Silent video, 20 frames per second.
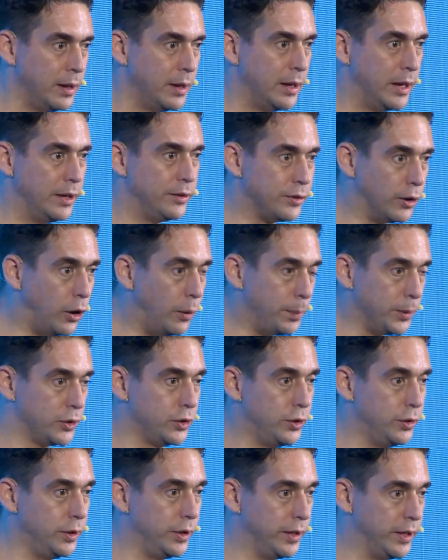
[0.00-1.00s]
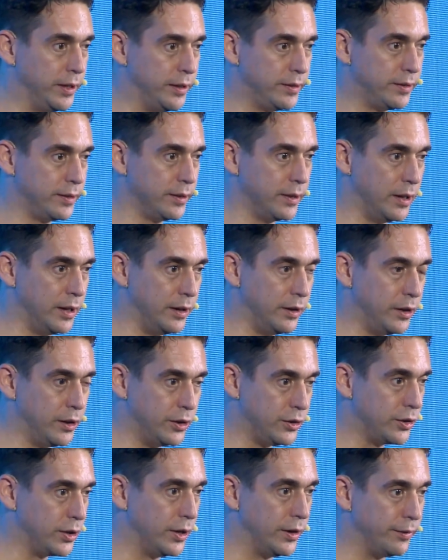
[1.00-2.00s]
into opportunities, and you
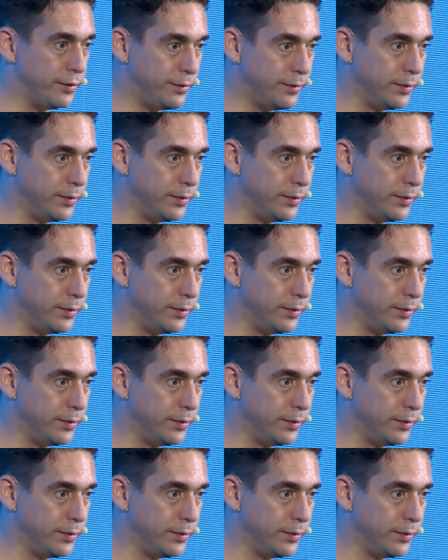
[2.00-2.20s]
can turn